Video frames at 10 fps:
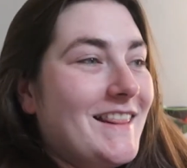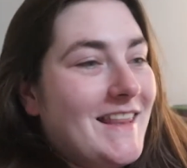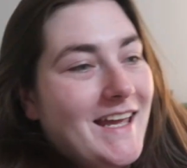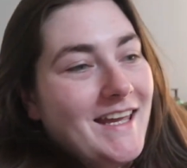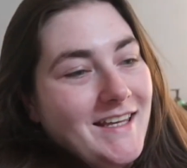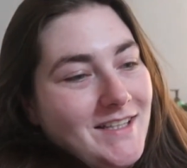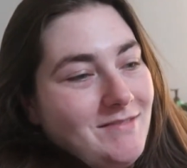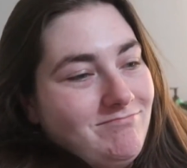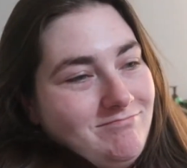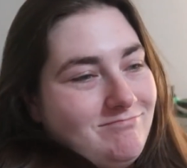
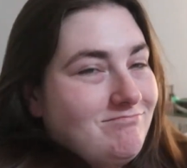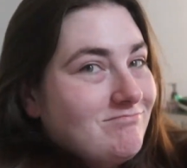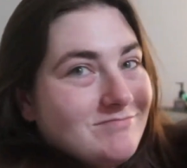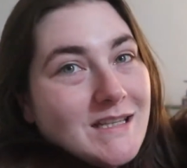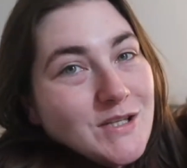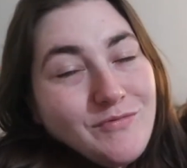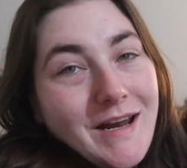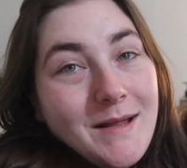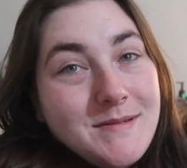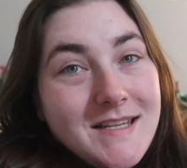they just
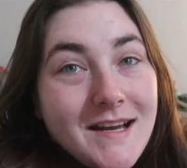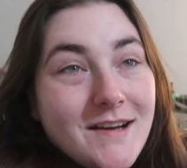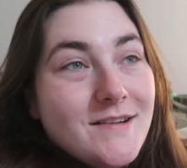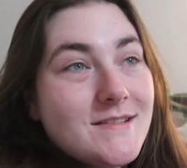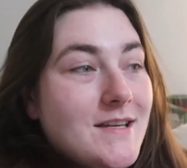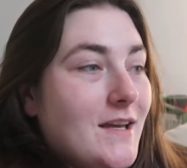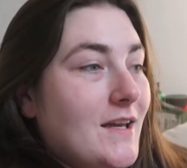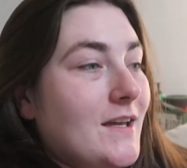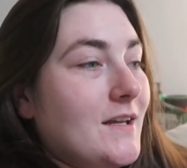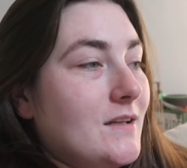ran upstairs
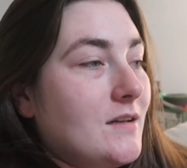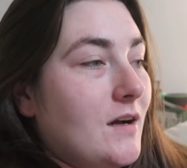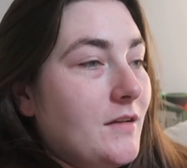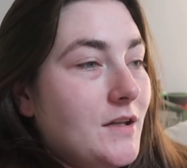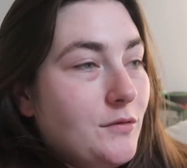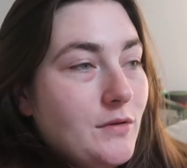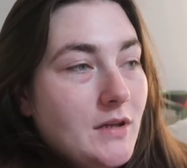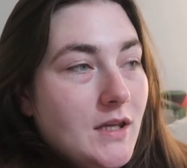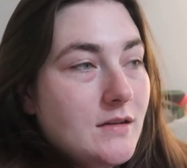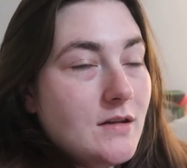and Ollie didn't
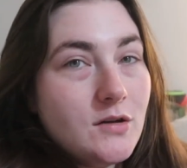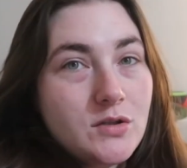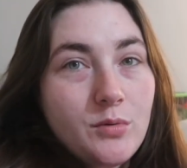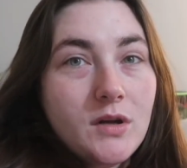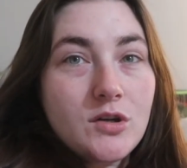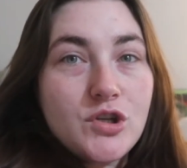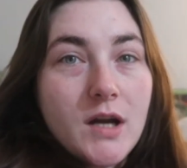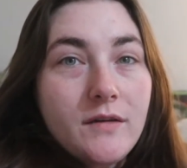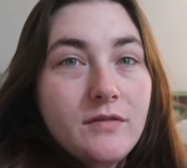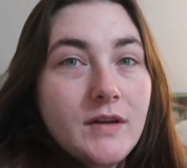really eat dinner so we're gonna
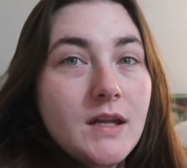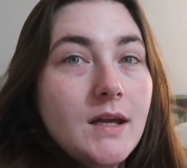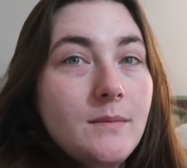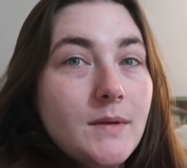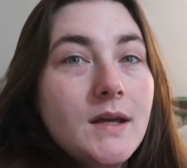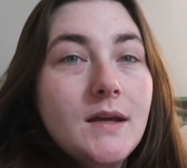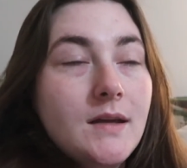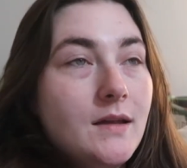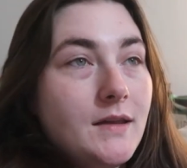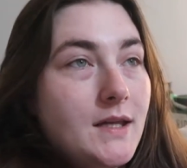try and feed him
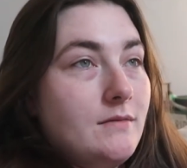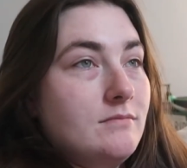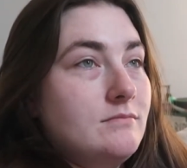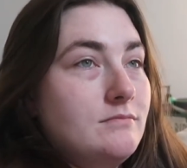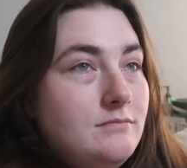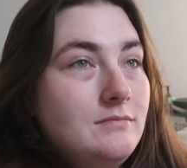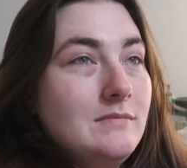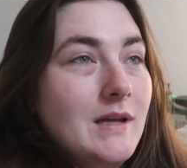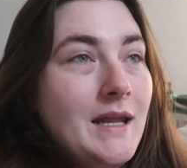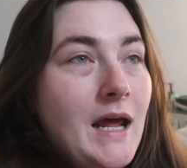like an,
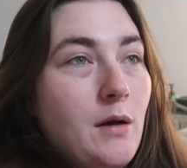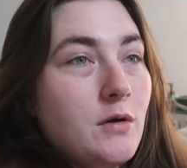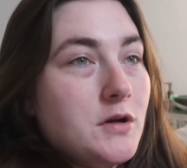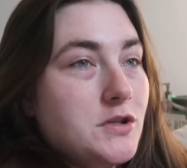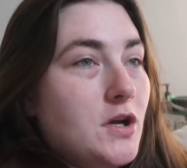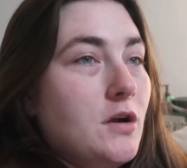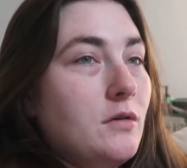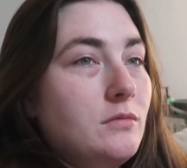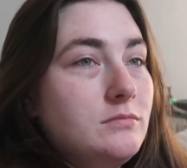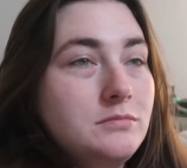an hour or
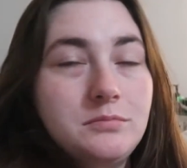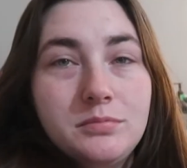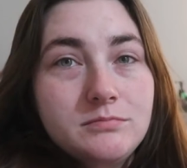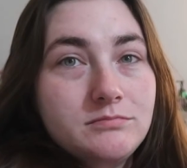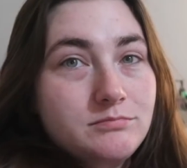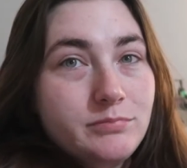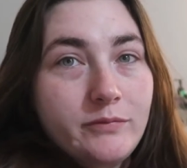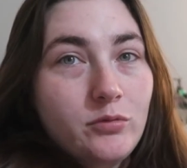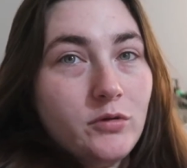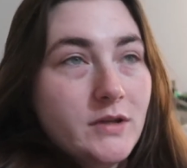so
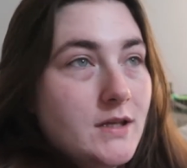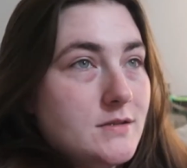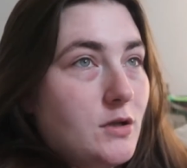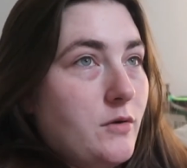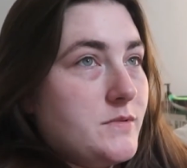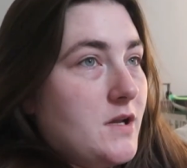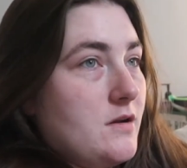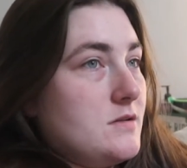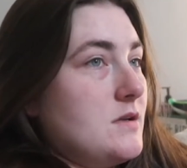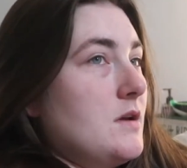before he has to go
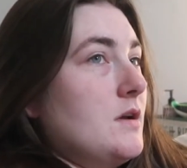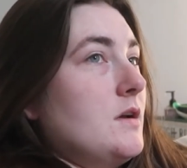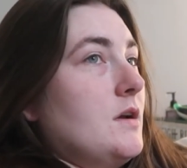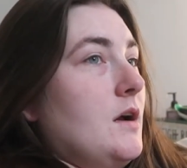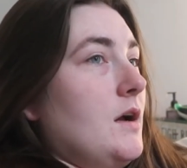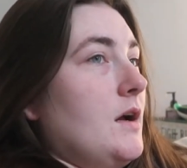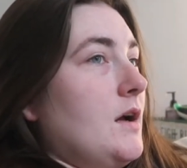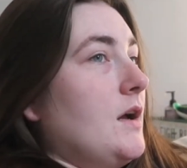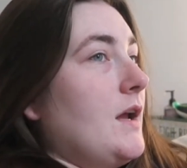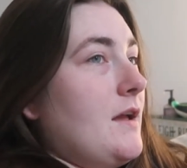upstairs.
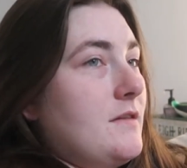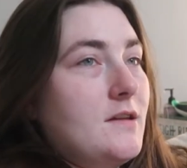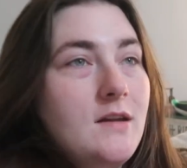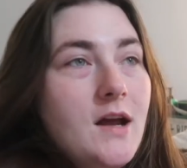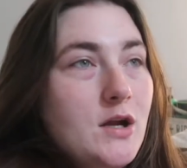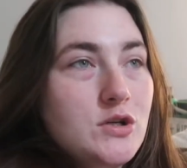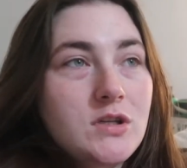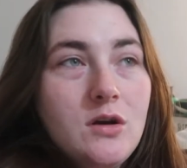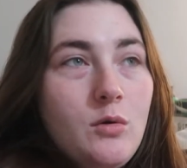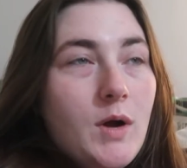Uh, Anthony and I are
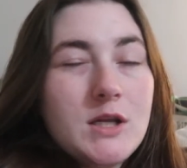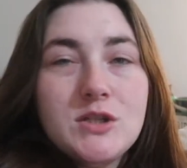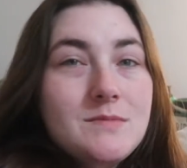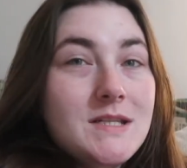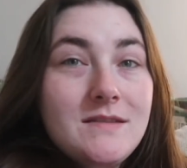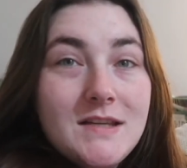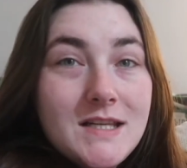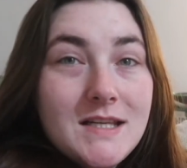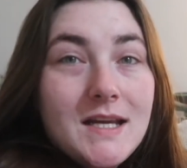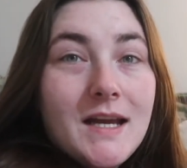just gonna watch some
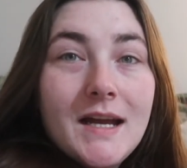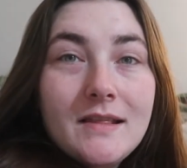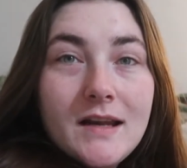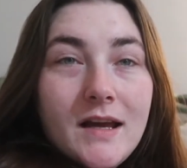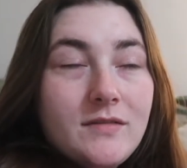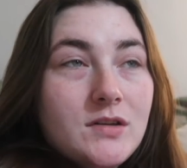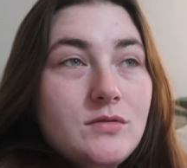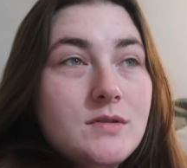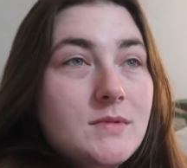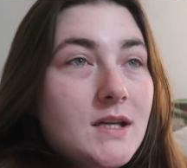TV. Then I have to
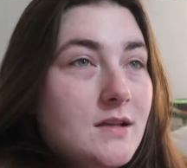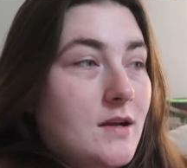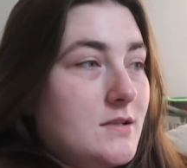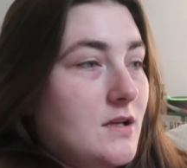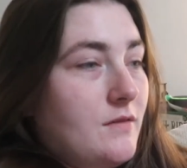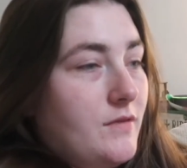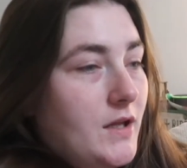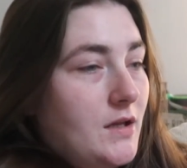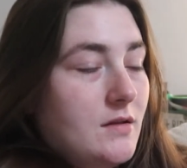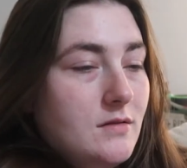do some TikTok stuff
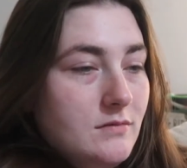like